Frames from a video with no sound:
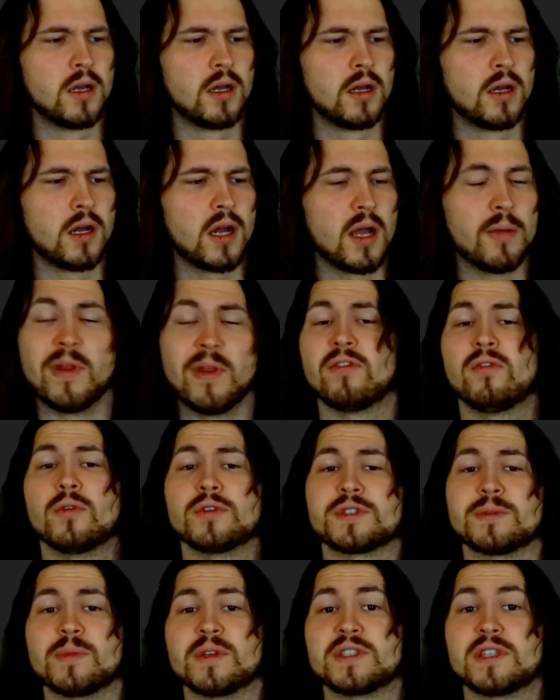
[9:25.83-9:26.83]
I'm now
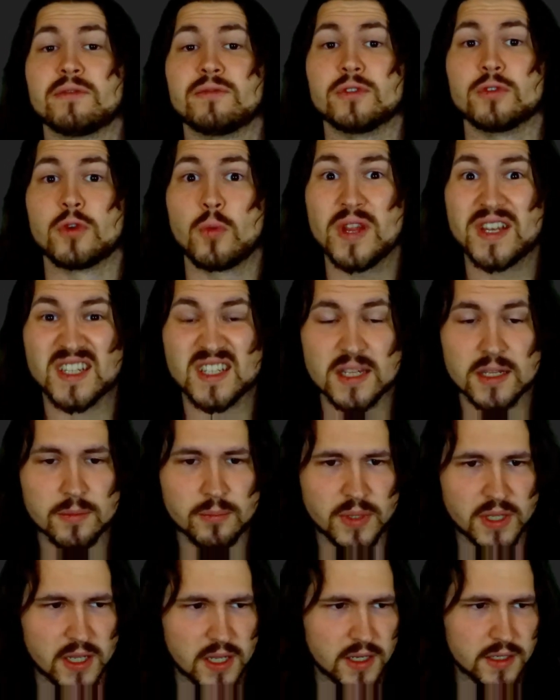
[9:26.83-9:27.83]
forcing myself to quit
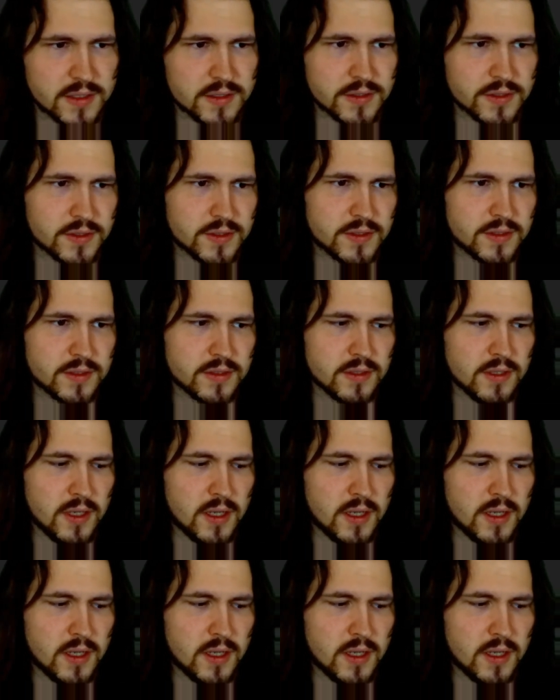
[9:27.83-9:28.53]
because